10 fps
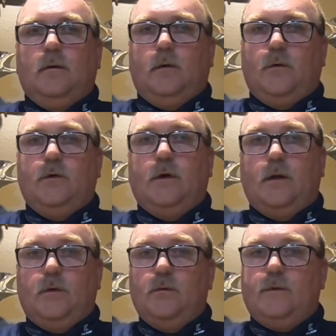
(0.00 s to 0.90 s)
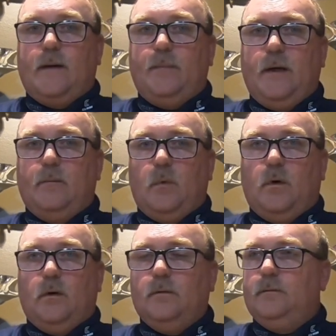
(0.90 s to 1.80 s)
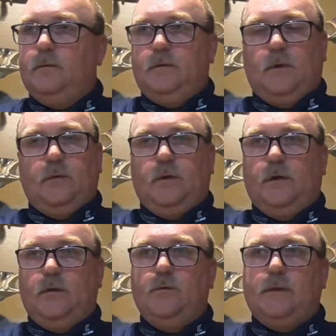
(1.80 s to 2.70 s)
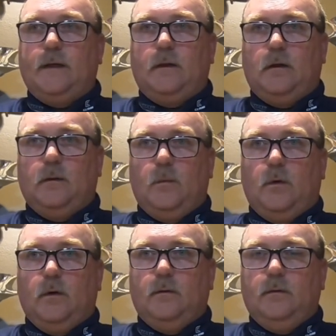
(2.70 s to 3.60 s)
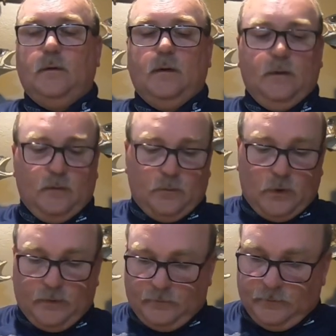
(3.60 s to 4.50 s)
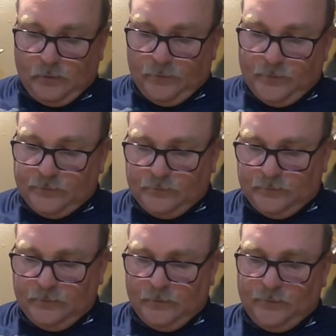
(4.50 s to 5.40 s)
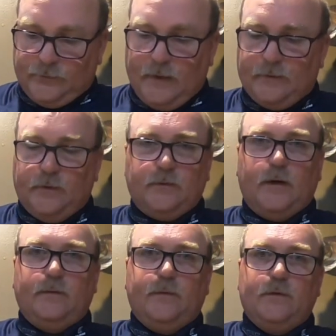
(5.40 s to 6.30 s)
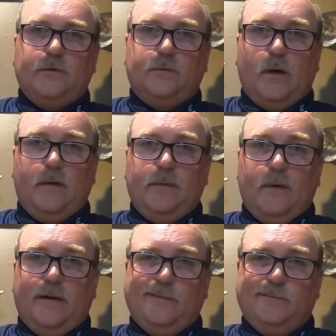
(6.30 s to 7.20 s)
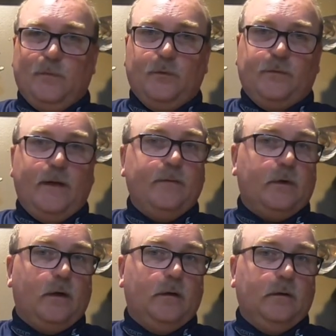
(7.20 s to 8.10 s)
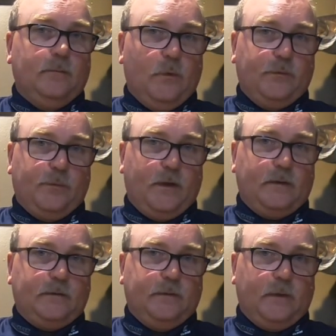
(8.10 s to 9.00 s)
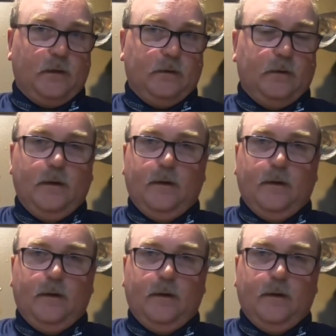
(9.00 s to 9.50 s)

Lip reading: you know, you're going to use that bait more, you know, you're going to use that color more. But, you know, this, you know, the Sexy Sunfish is probably my most favorite color, the most productive color.